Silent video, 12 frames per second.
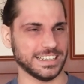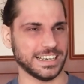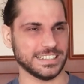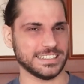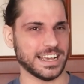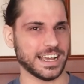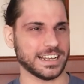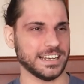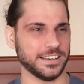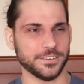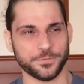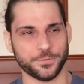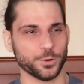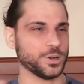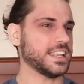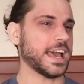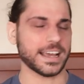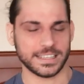exactly, for
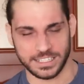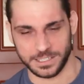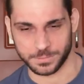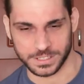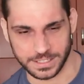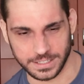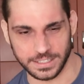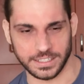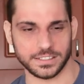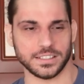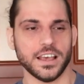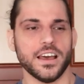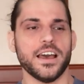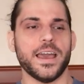tag teams at least.